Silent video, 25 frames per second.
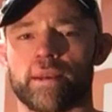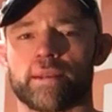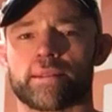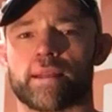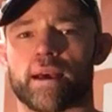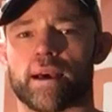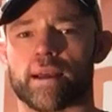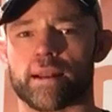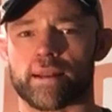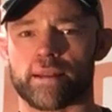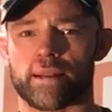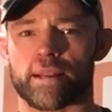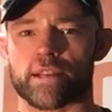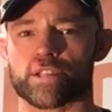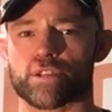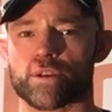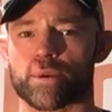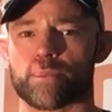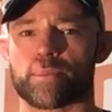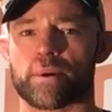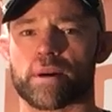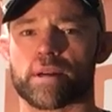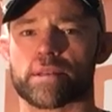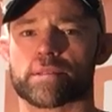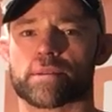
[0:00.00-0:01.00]
That initial
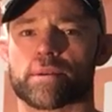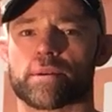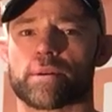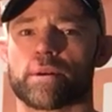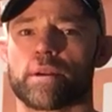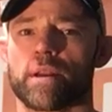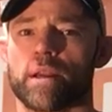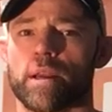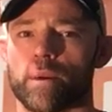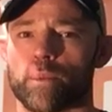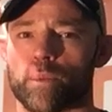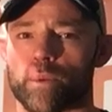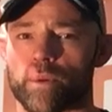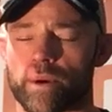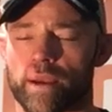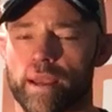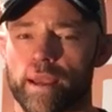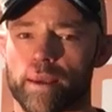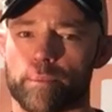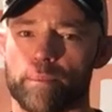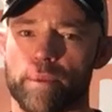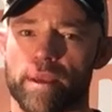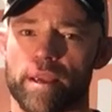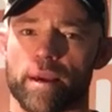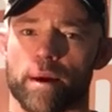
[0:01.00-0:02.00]
buzzer will
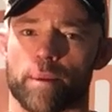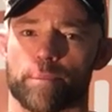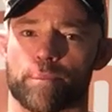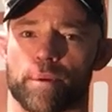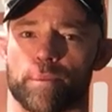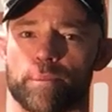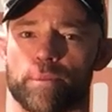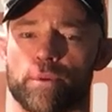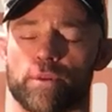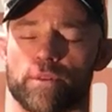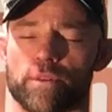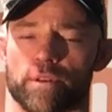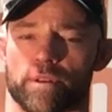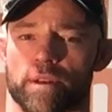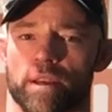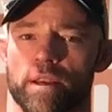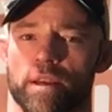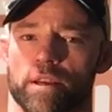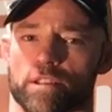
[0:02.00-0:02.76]
get me up and moving.